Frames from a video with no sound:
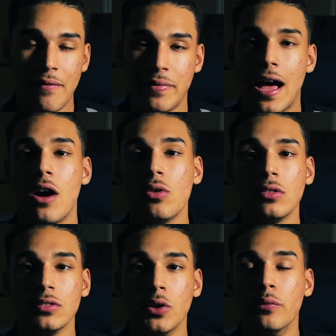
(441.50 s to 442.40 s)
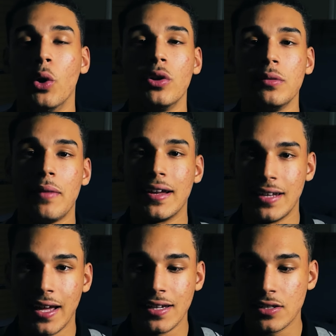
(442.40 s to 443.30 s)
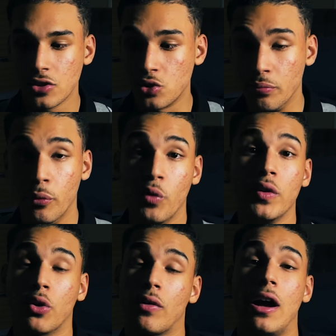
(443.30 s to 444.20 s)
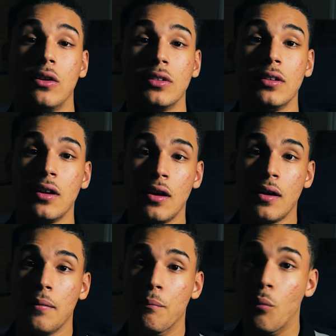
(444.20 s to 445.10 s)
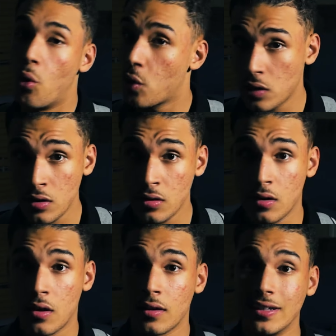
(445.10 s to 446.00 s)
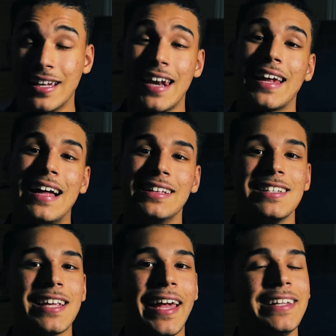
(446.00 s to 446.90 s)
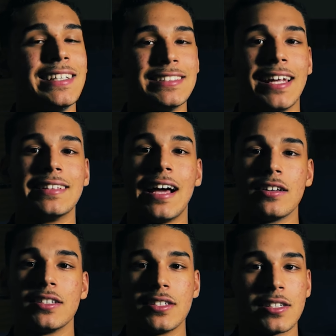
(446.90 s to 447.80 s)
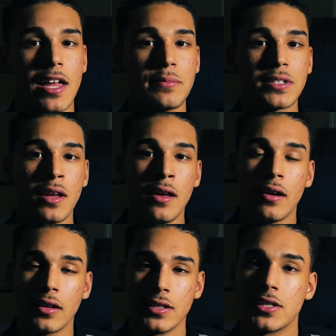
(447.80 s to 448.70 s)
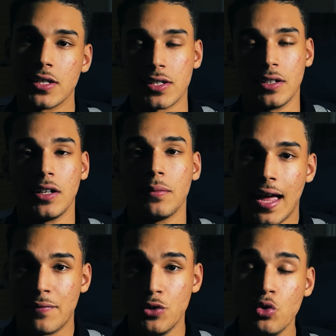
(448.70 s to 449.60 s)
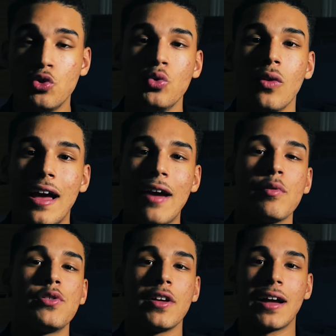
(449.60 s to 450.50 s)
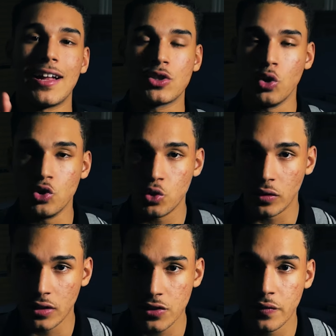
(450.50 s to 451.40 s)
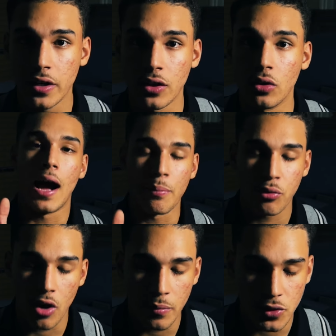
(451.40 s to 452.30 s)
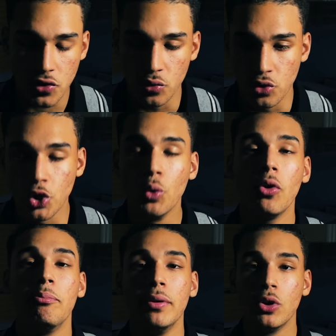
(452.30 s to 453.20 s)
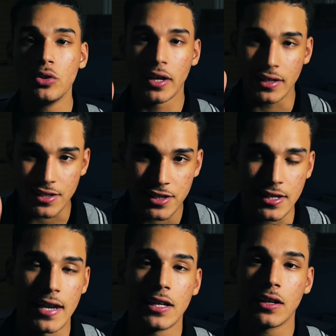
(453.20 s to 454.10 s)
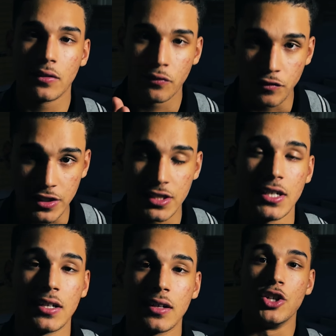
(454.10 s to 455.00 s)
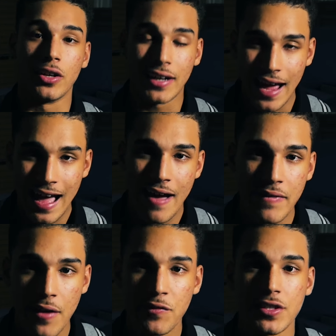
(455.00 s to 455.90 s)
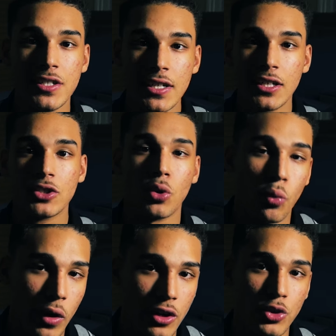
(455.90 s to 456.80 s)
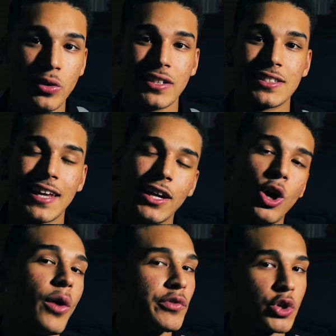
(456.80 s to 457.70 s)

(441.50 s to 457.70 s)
have now devoted my days to moving around more, getting at least 8,000 to 10,000 steps consistently. If you do everything I told you in this video, I promise you, you will build an aesthetic physique. You're gonna have that physique to where you can take off